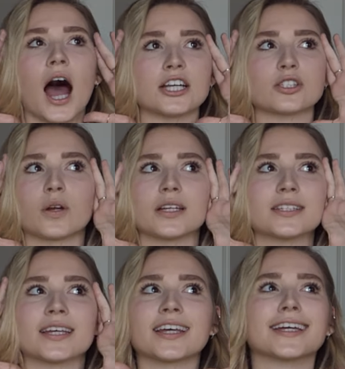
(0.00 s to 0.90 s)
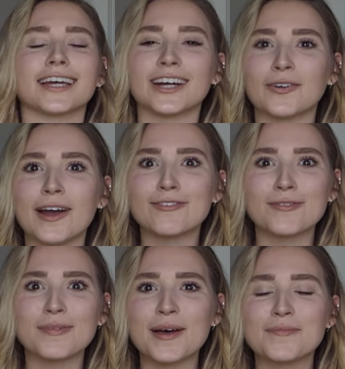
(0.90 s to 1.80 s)
I just wanted to like get away
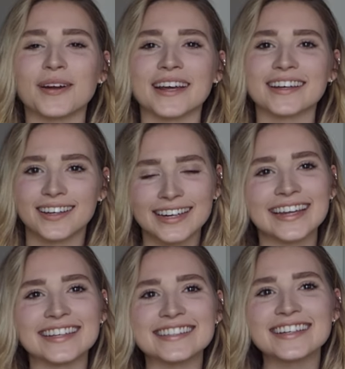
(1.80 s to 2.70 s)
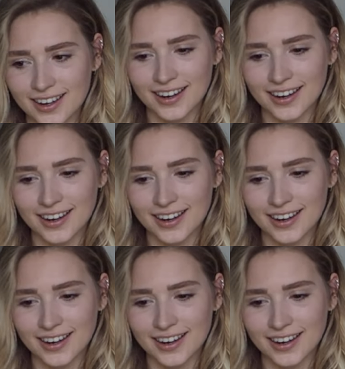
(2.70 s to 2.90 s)
from him, but I couldn't.